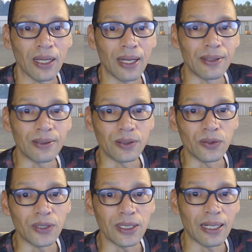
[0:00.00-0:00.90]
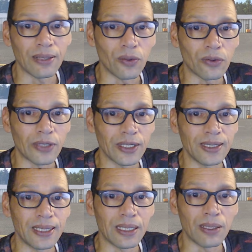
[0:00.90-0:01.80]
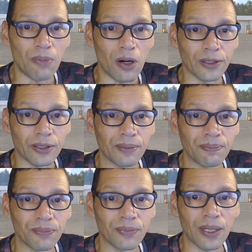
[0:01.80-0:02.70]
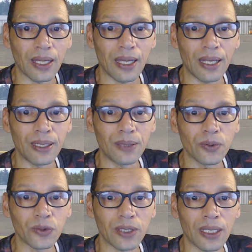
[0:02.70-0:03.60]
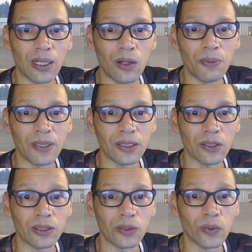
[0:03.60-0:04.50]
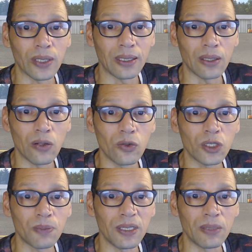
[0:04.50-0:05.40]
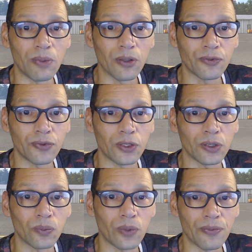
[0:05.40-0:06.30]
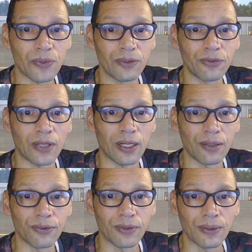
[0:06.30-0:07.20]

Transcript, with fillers: and you see I already did the mod, and it will say OpenXR toolkit only speed mod version 135.